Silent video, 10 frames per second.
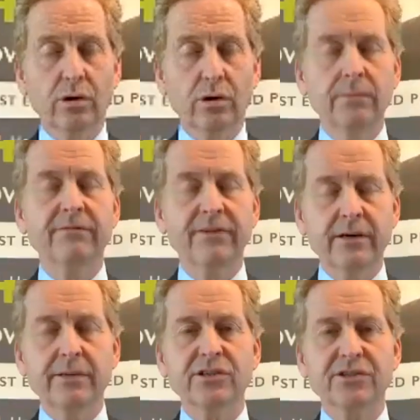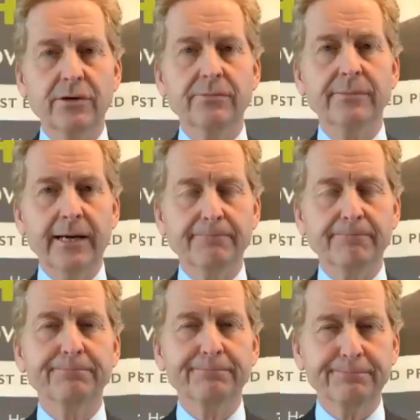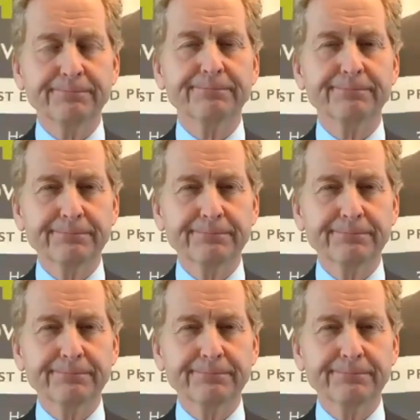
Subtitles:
are kind of in uncharted